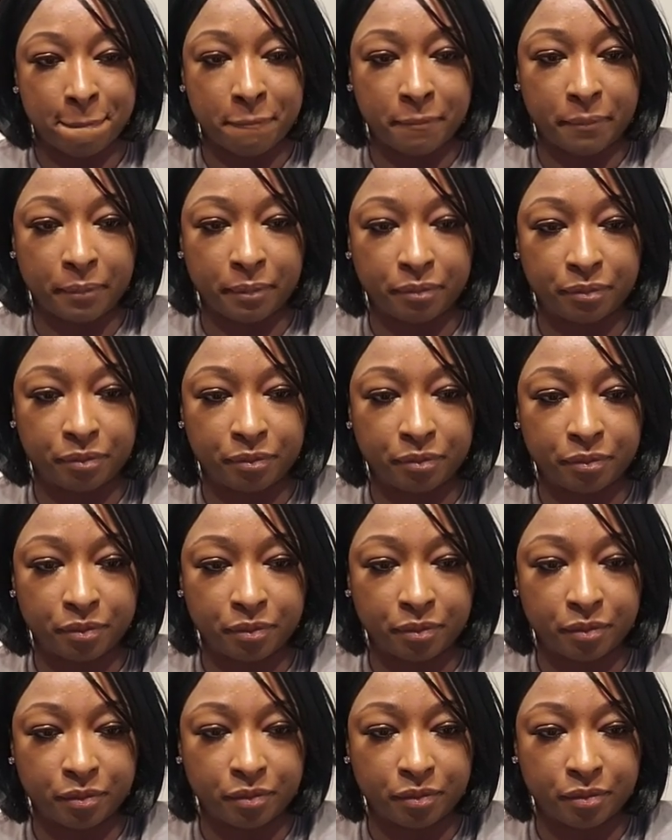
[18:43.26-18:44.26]

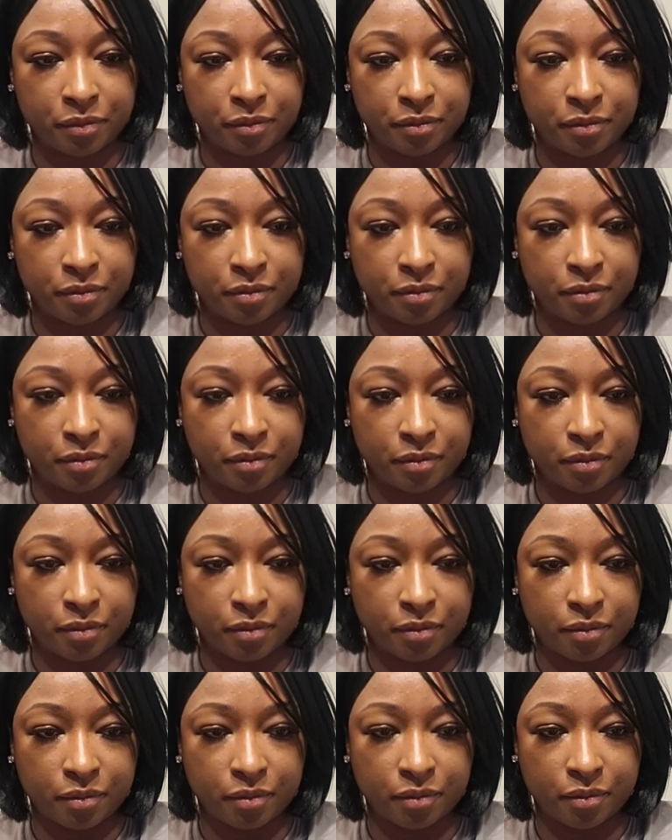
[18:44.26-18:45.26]

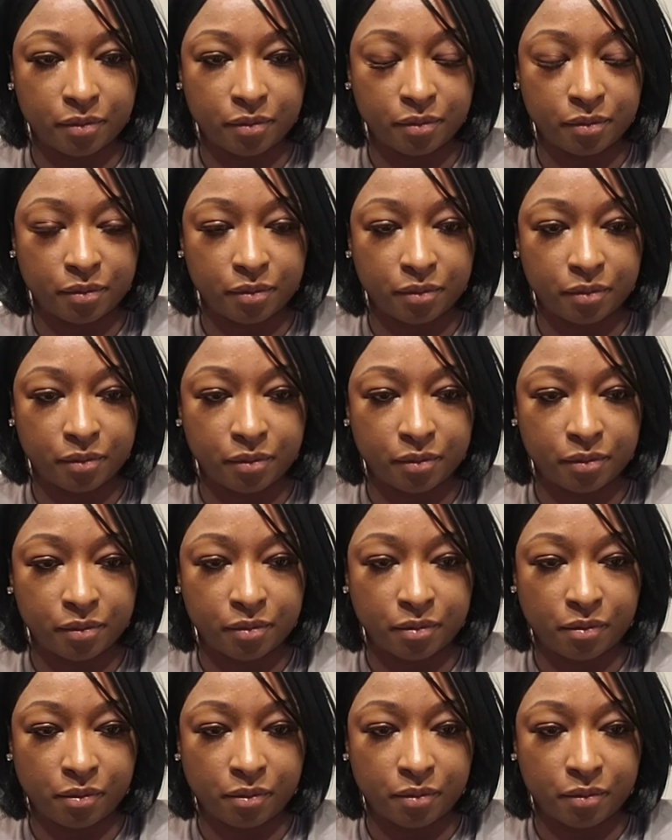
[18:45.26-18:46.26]

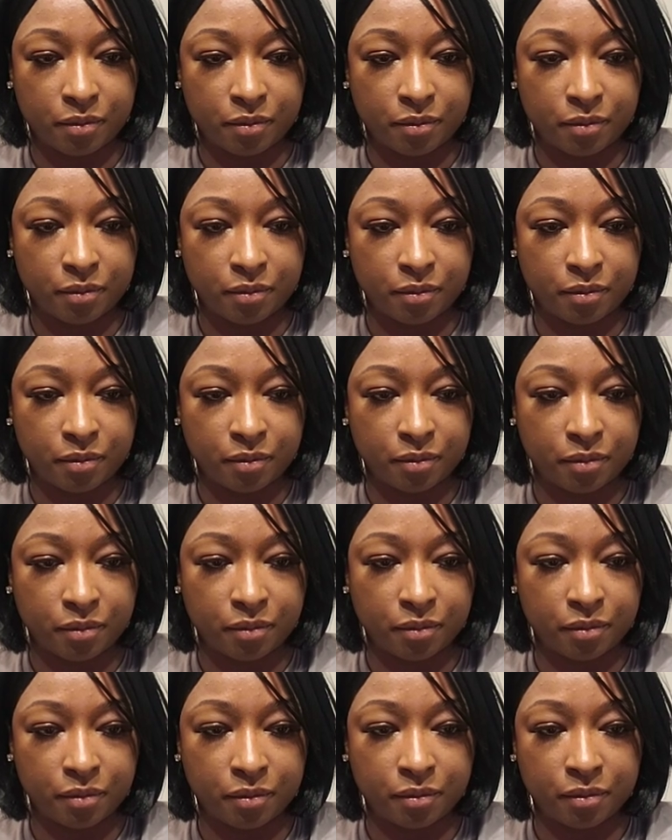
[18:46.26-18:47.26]

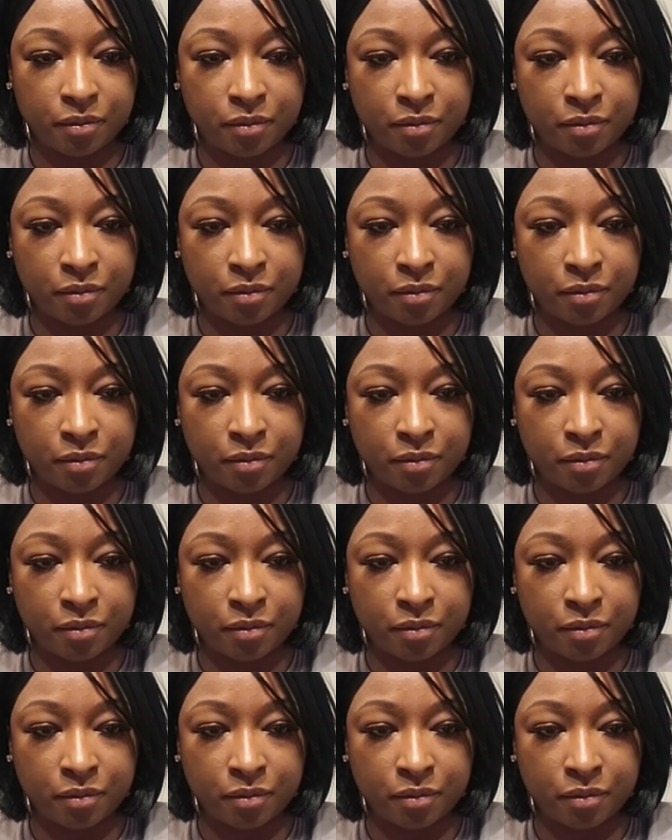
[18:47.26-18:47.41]
(silence)